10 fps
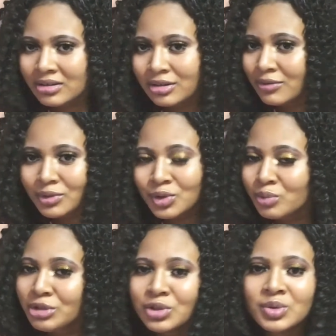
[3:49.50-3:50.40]
If you know
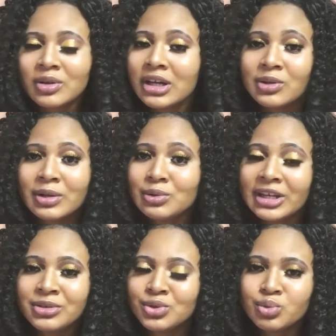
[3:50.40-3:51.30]
me, you know I
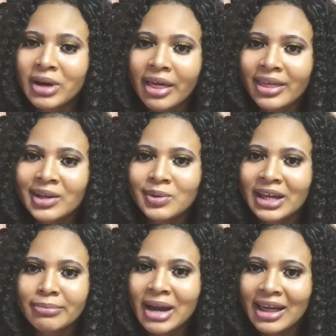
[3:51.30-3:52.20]
don't do math. I don't
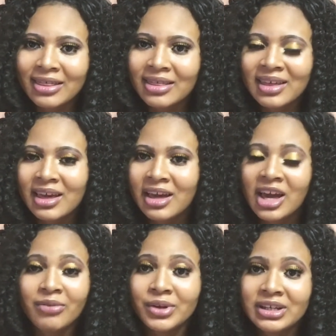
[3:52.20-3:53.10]
like math. I
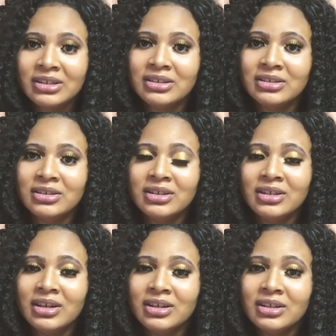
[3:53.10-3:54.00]
avoid it.
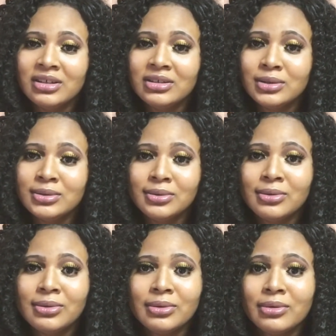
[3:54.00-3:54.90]

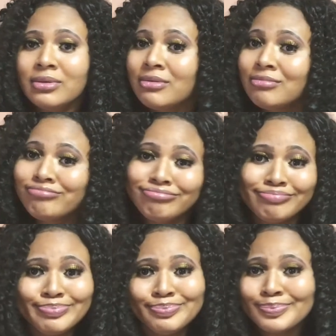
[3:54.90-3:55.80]
So
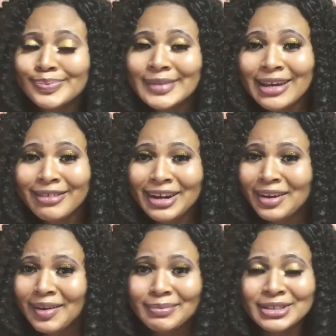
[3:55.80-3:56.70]
right now
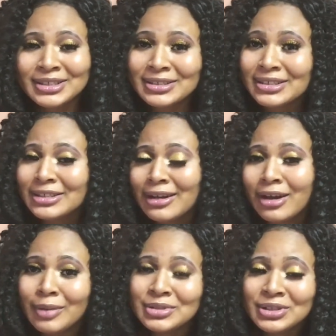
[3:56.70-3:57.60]
I'm just in
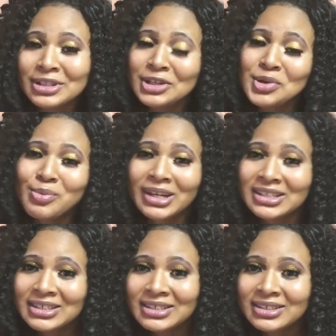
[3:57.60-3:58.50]
studying
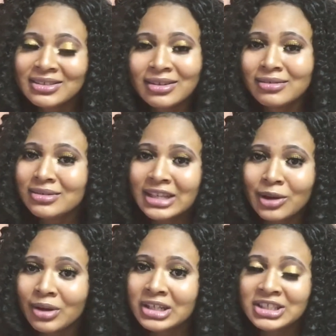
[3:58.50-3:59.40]
humanities,
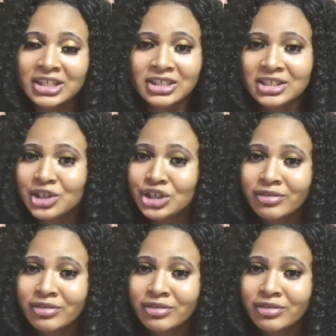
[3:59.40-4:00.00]
psychology, and international